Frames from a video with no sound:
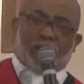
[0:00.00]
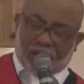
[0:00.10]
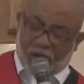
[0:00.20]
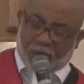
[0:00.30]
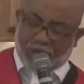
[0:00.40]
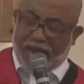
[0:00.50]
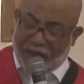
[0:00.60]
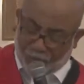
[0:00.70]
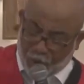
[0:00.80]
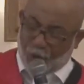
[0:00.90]
Church
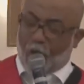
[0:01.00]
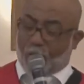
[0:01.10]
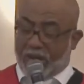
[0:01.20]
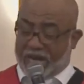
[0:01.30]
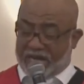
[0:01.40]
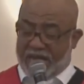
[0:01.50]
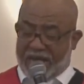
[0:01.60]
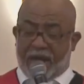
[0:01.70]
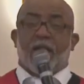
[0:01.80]
app, we're already there.